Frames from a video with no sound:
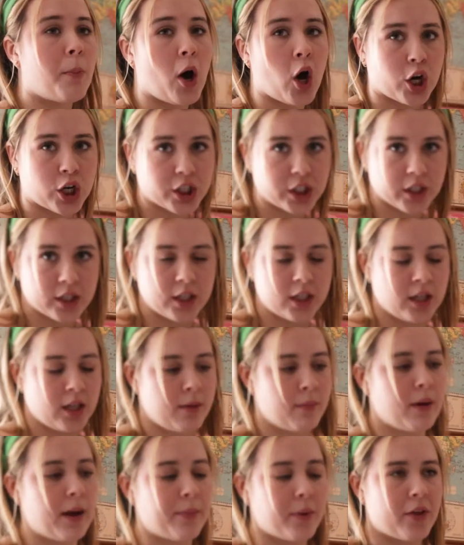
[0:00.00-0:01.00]
Bart.
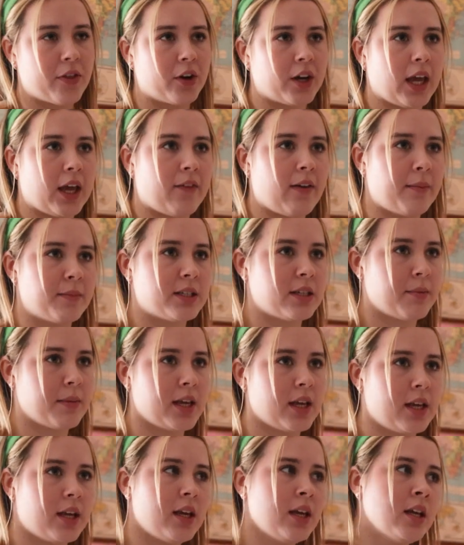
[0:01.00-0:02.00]
My brother gave him to
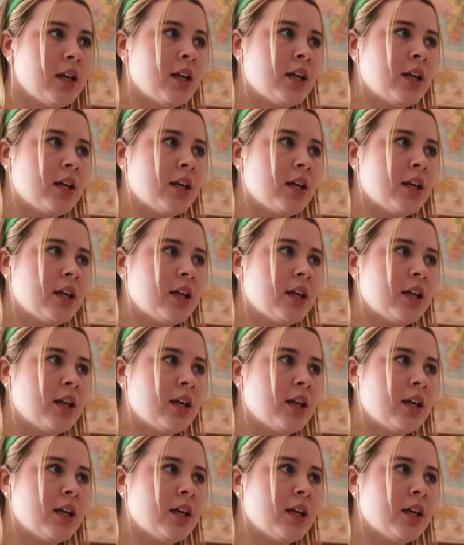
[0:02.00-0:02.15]
me.